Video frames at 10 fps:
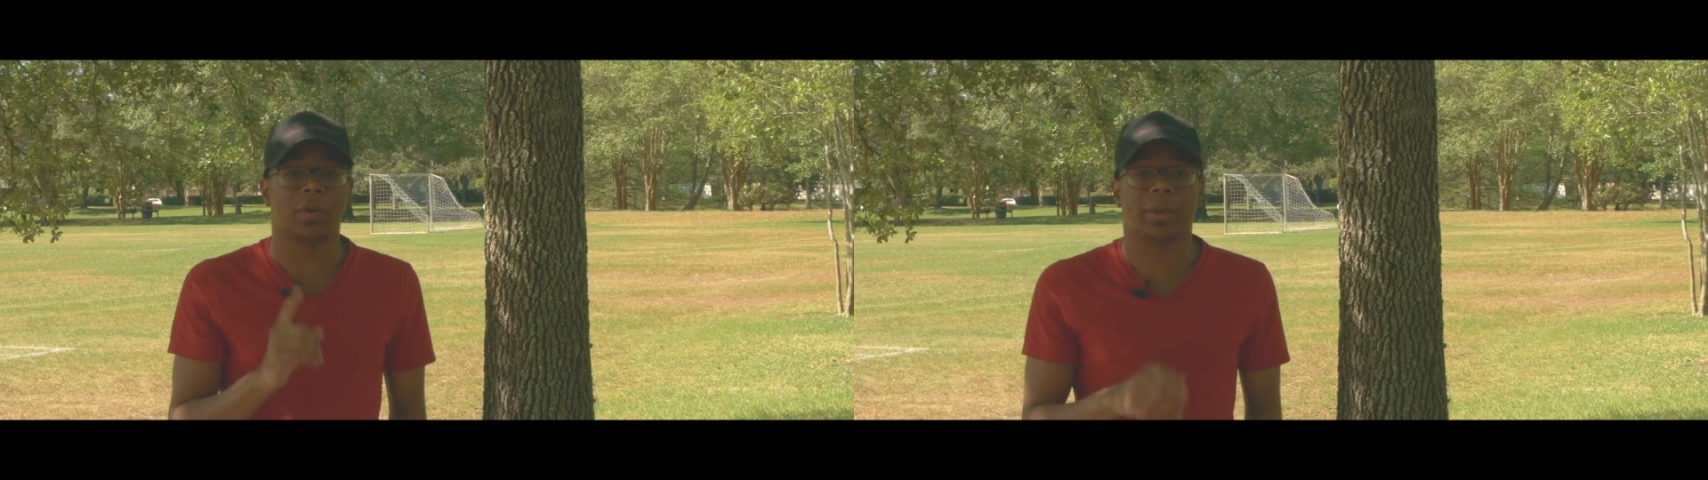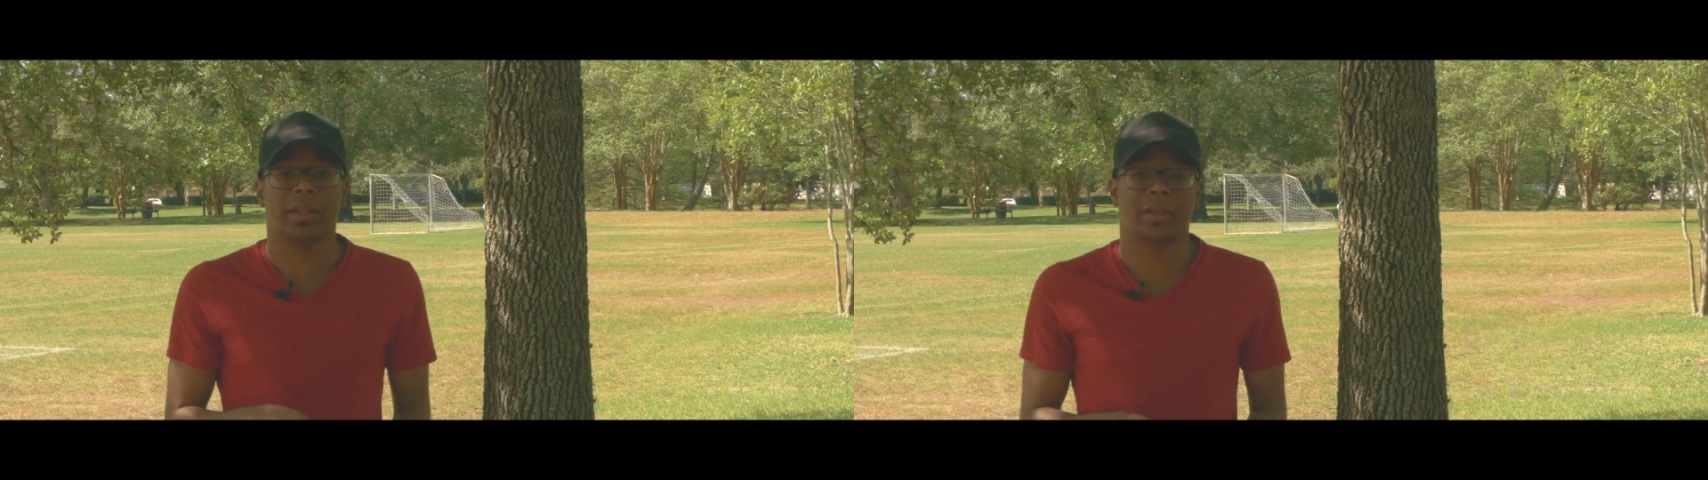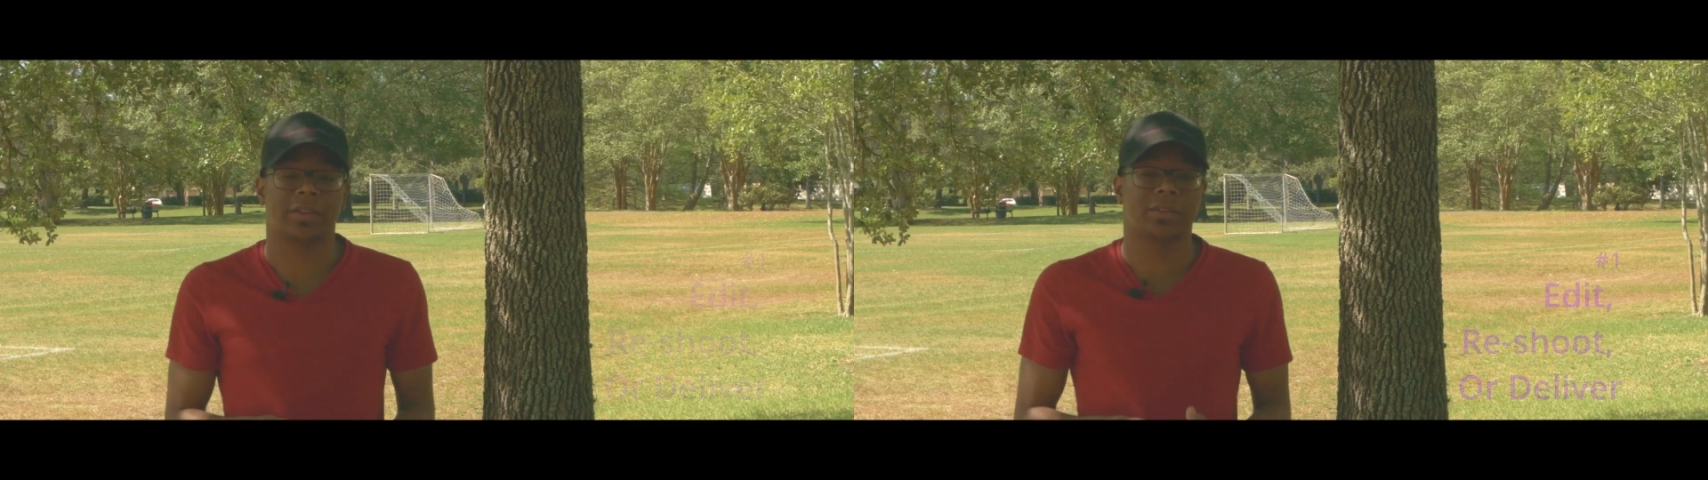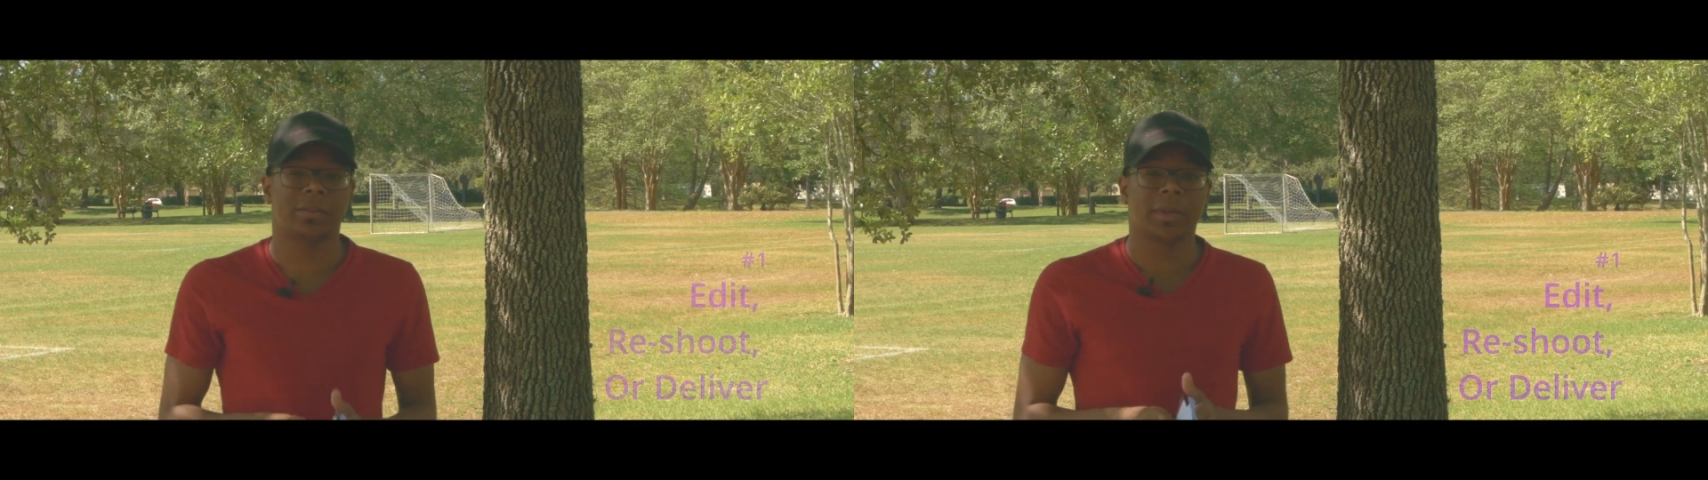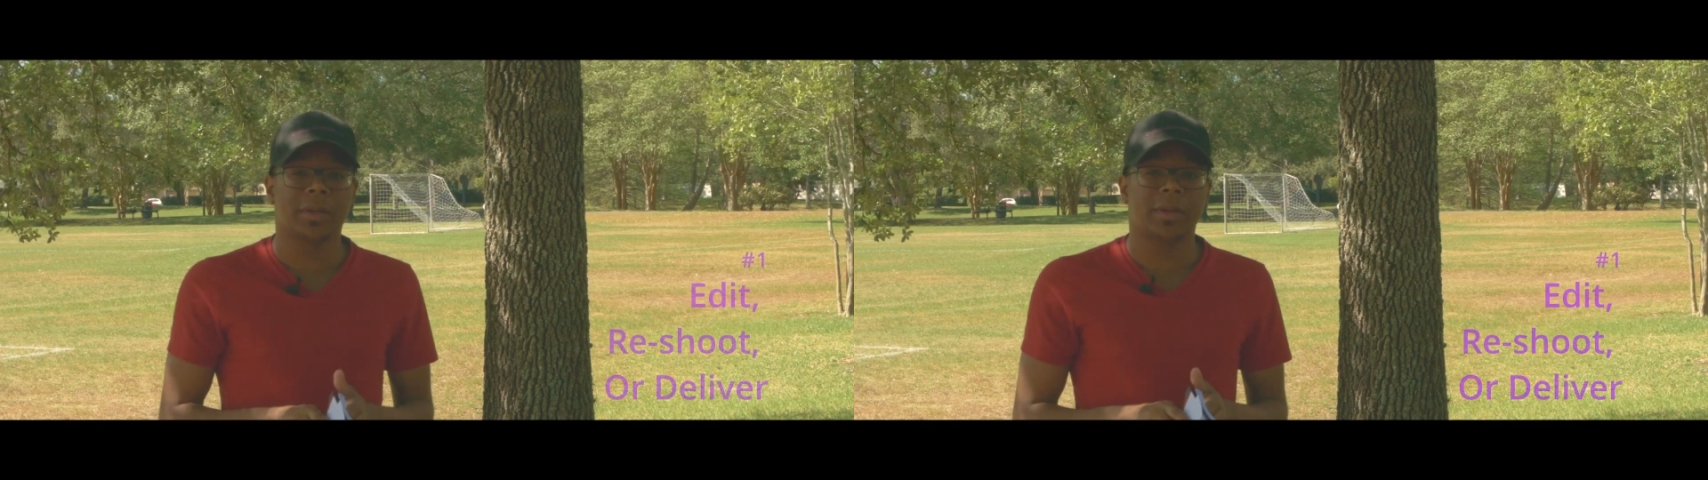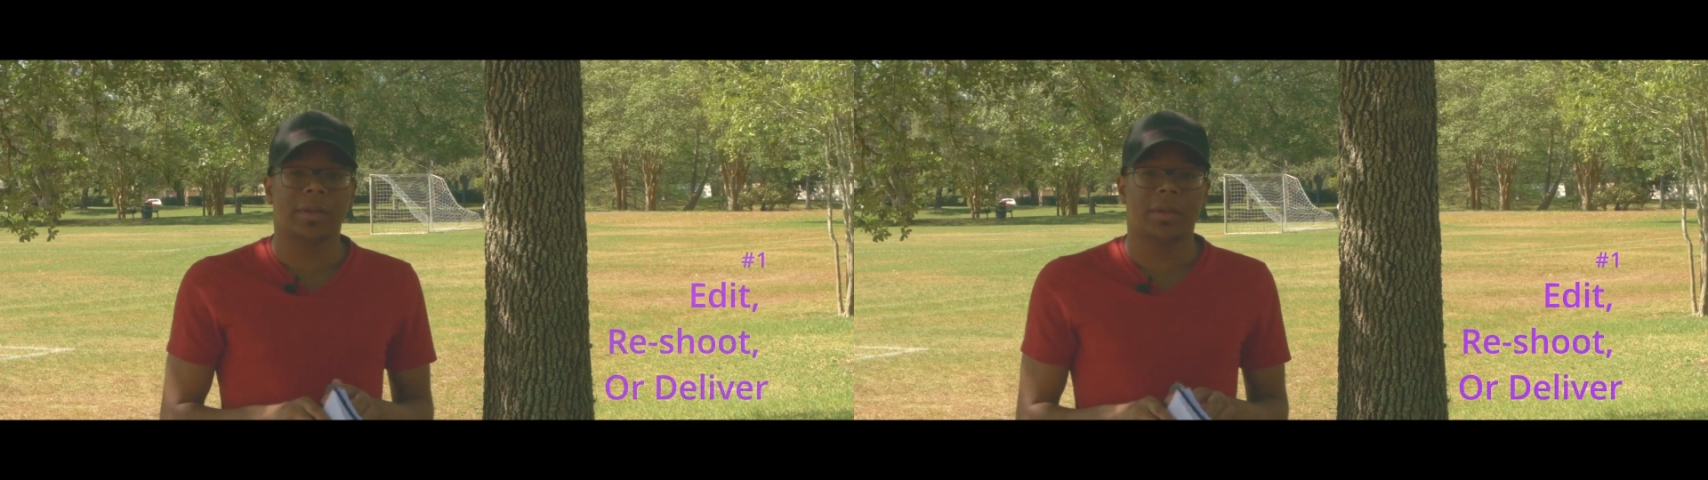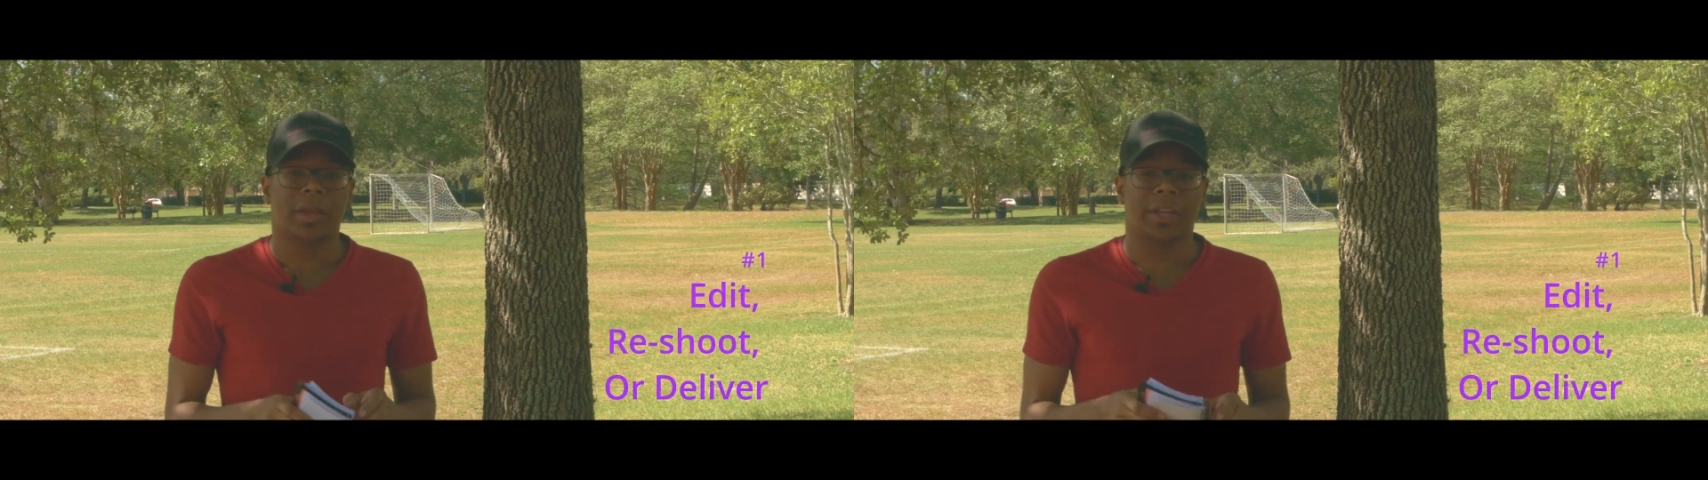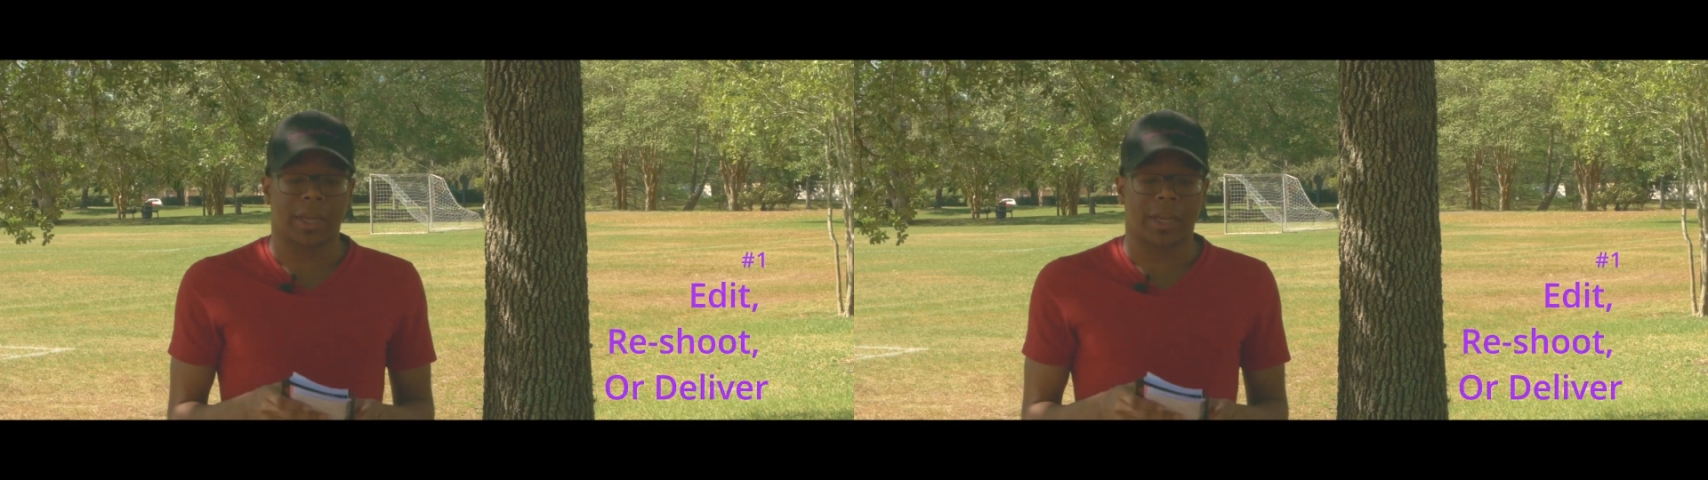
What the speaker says: on my list. And